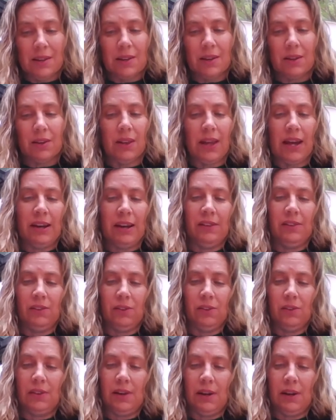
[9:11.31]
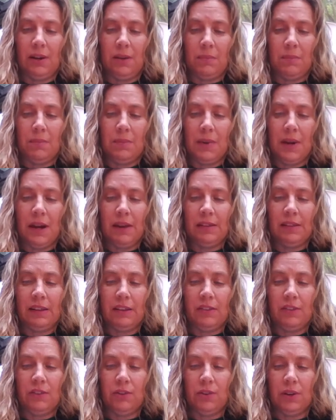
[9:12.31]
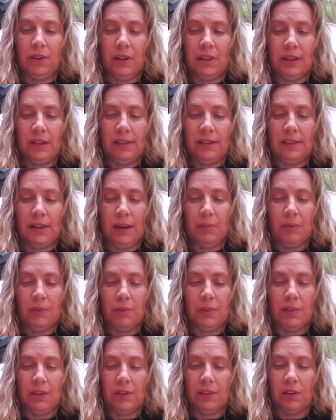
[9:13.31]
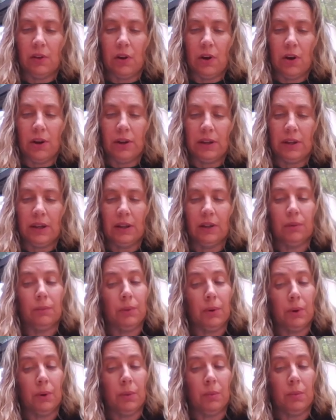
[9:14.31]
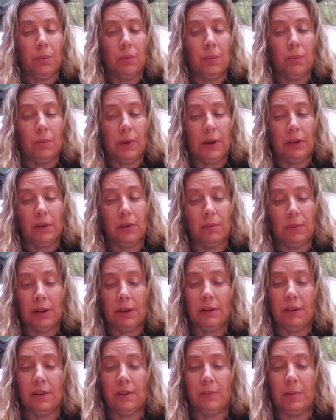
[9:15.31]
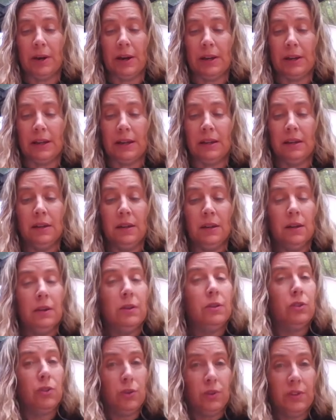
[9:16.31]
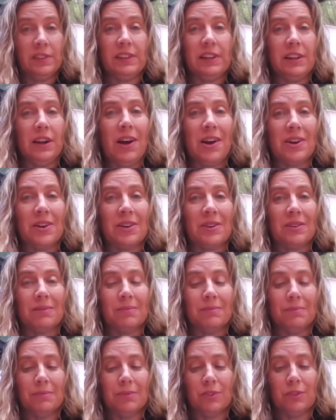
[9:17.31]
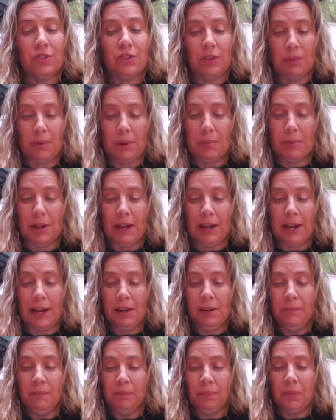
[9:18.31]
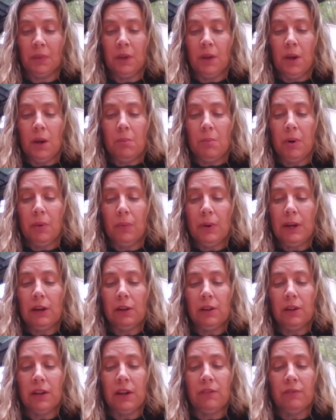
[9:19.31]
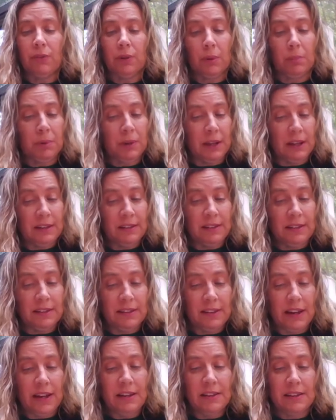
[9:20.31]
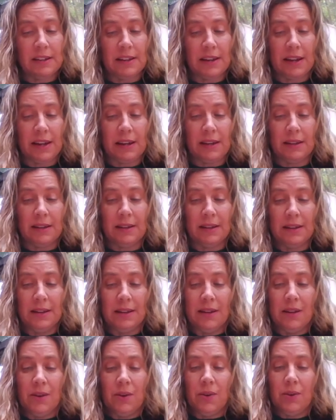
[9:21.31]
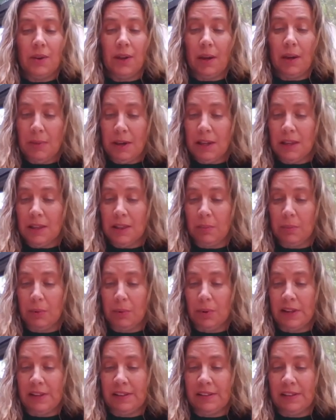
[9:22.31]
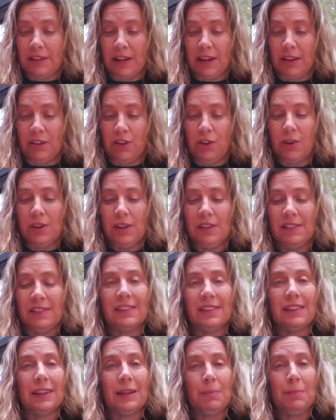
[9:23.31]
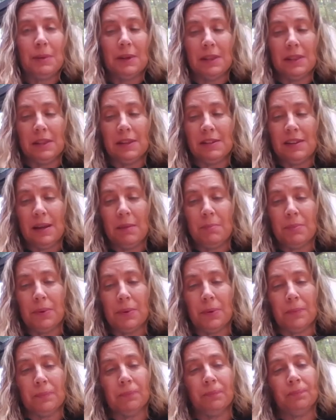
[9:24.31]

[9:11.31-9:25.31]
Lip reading: Gladys looked at him as he stood on the steps with his long yellow robe wound around his body. "To Xi'an," she replied. "But we are looking for a place to stay tonight." "Come in," the priest said. "You can sleep in the temple."